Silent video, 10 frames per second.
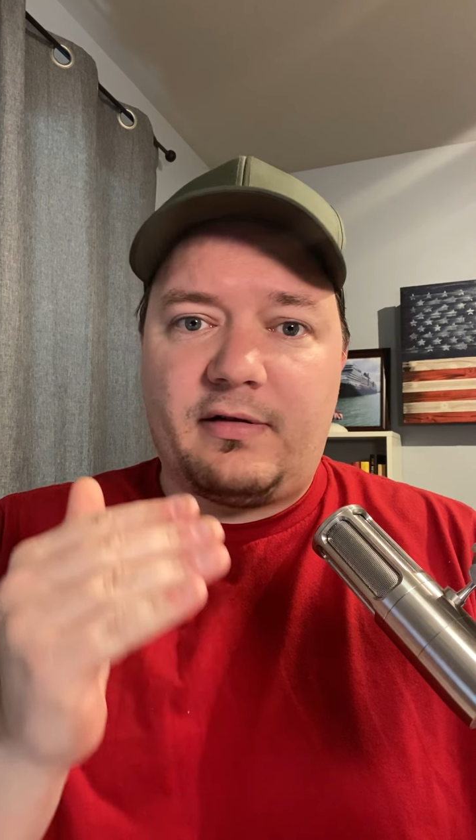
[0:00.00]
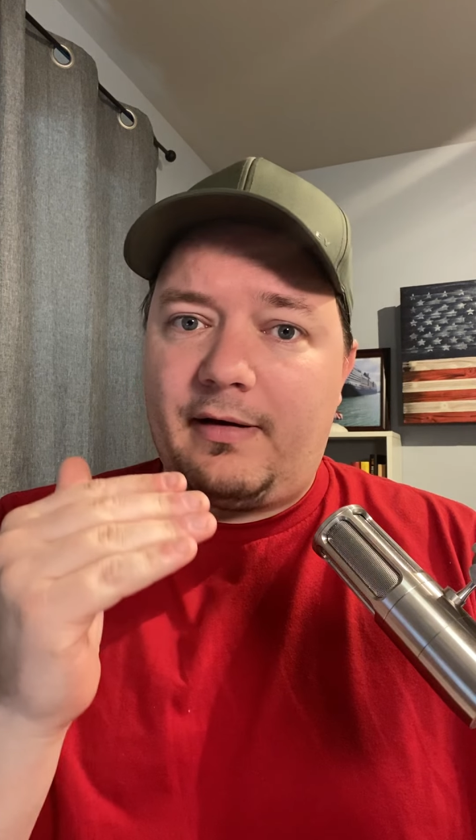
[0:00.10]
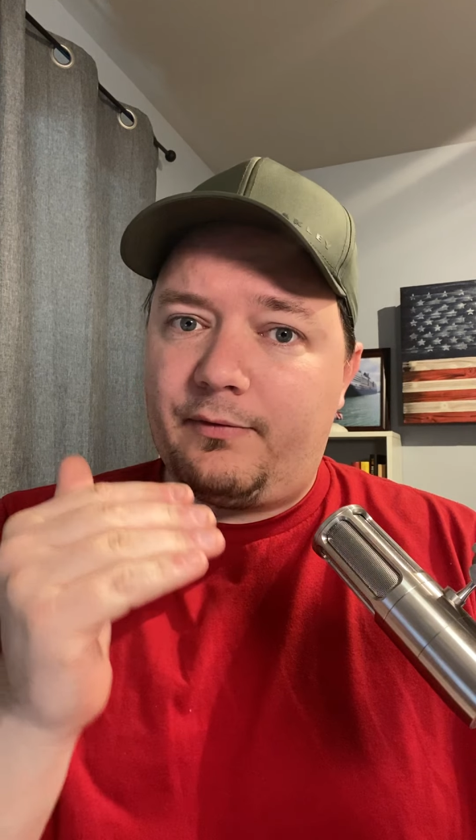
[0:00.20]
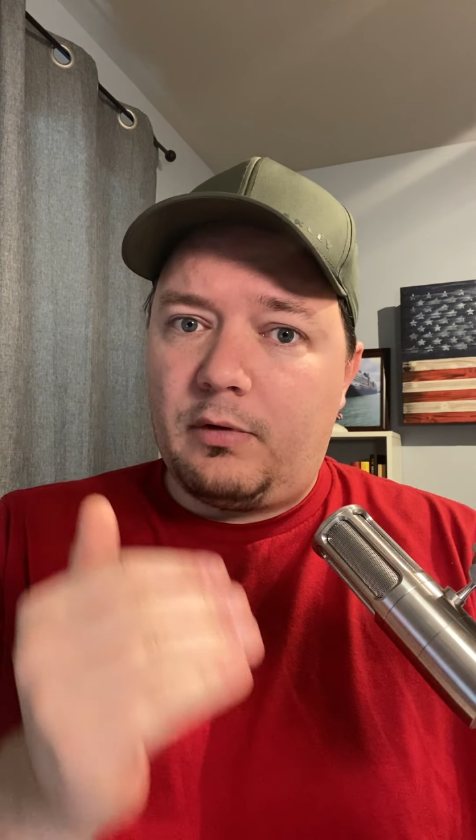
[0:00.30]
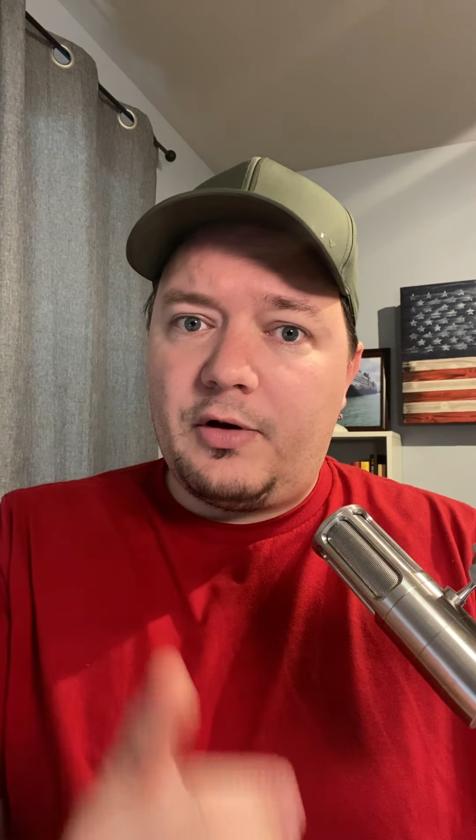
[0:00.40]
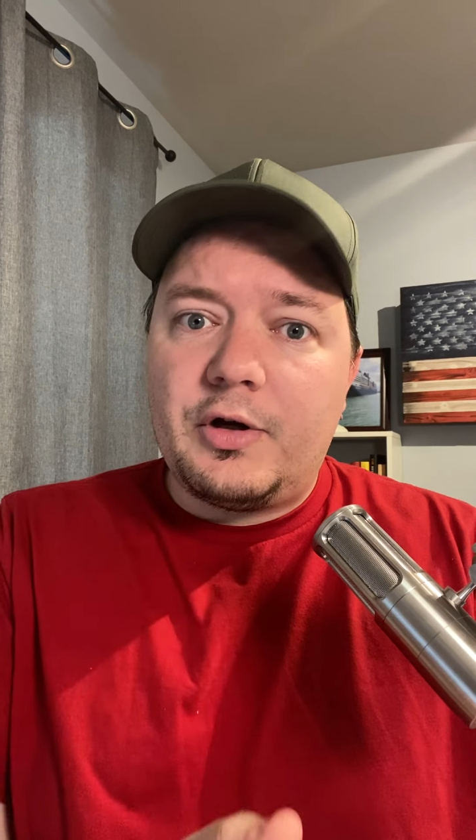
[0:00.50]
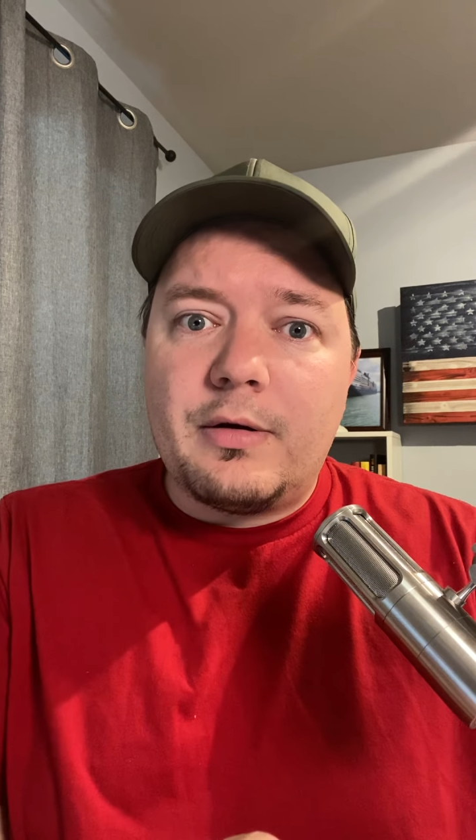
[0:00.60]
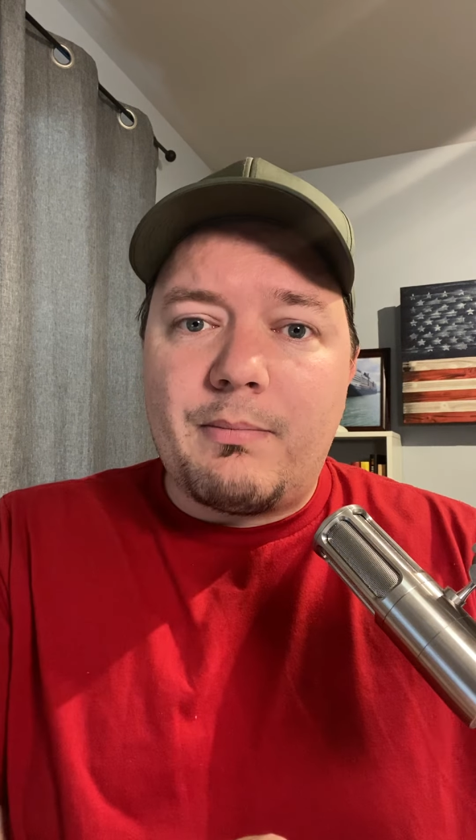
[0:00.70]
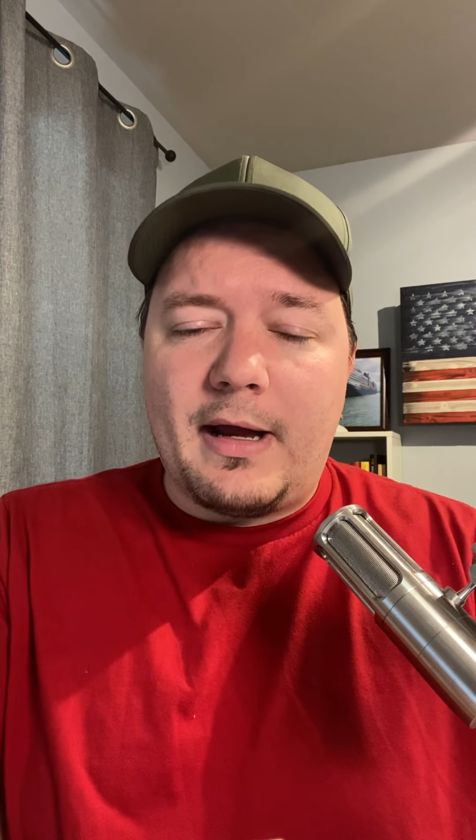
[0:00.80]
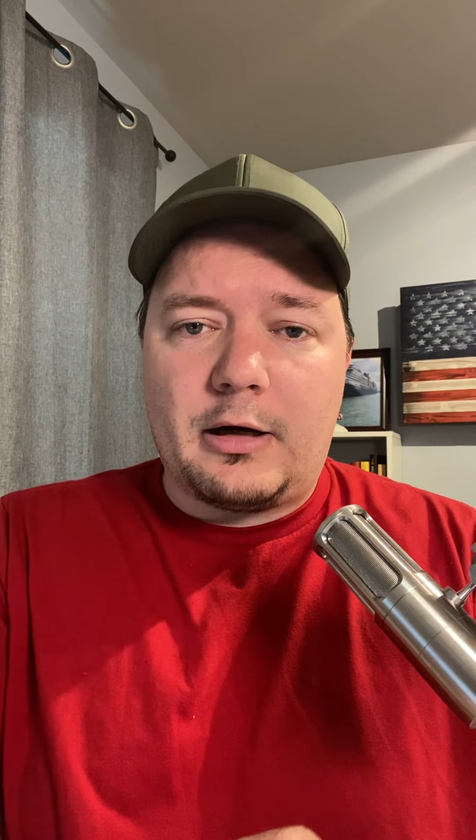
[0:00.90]
I have really
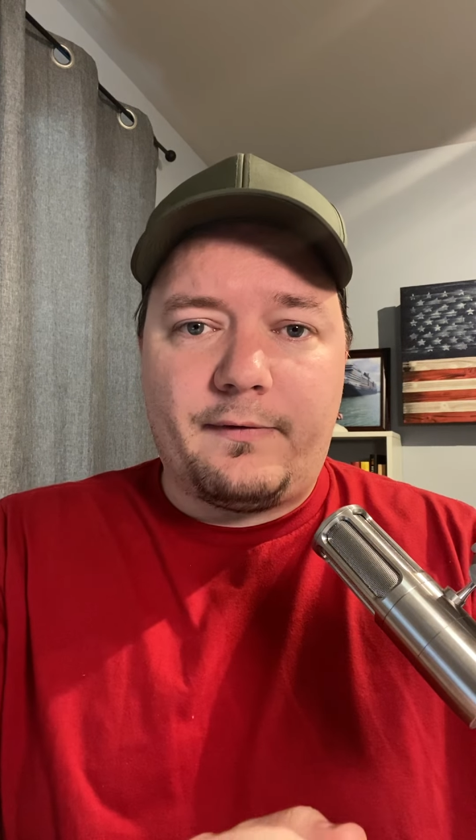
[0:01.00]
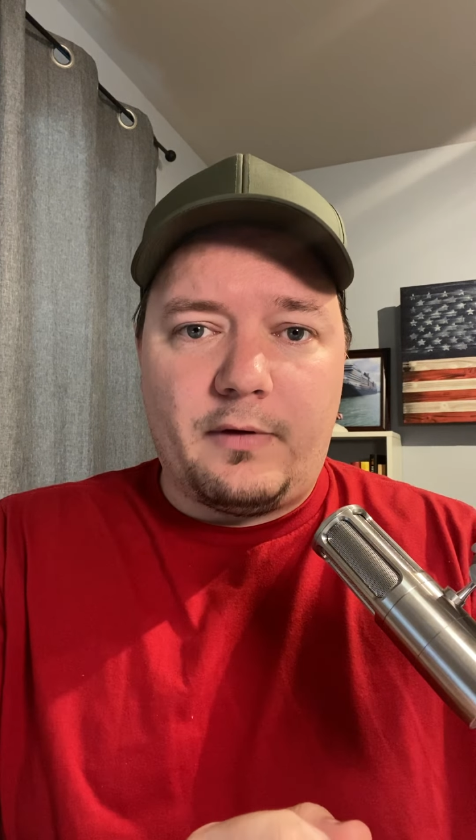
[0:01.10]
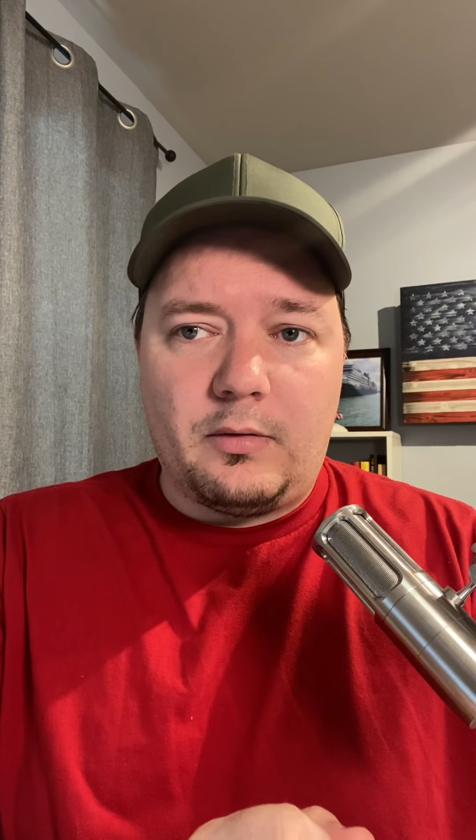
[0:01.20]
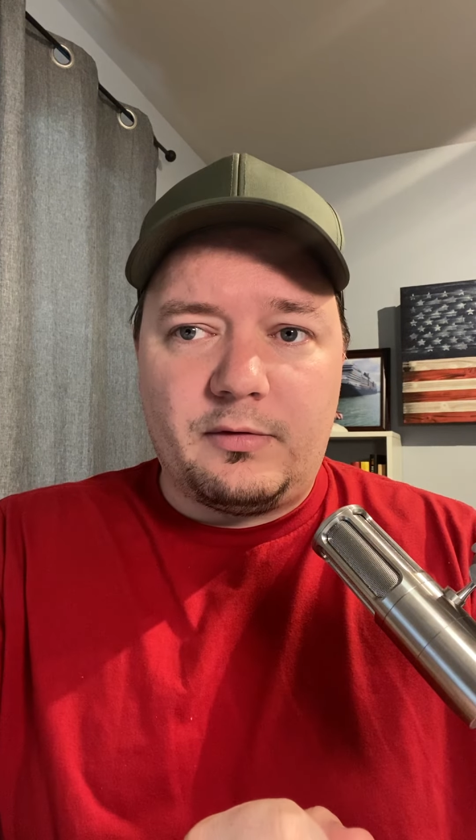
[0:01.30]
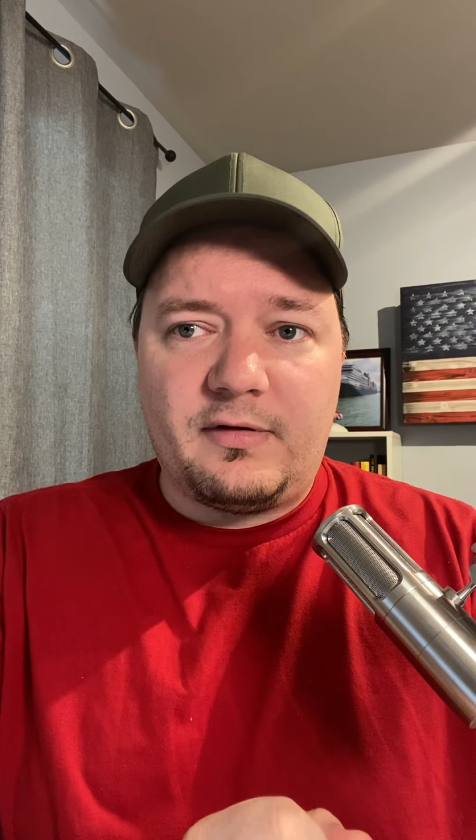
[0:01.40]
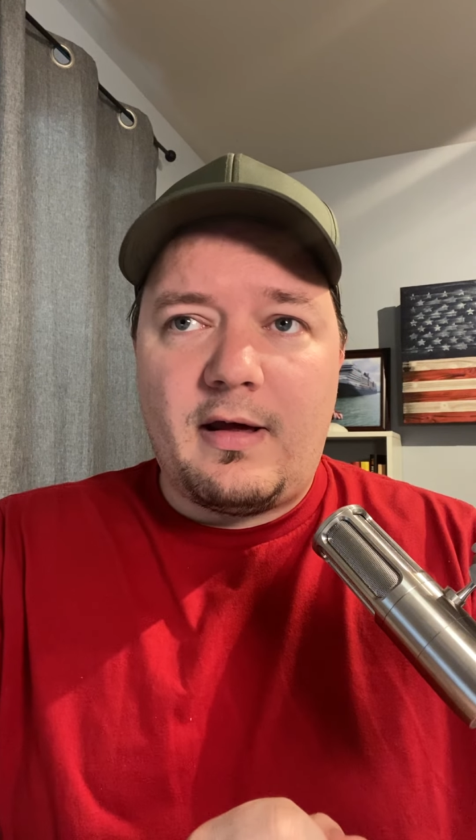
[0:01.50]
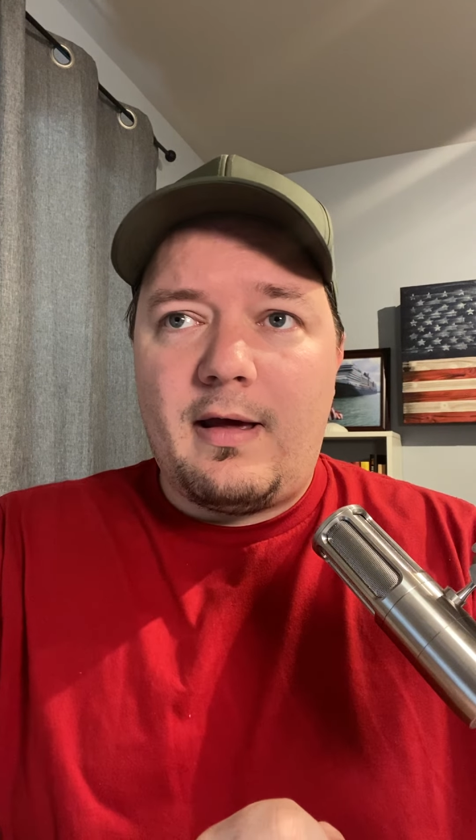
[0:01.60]
good microphones,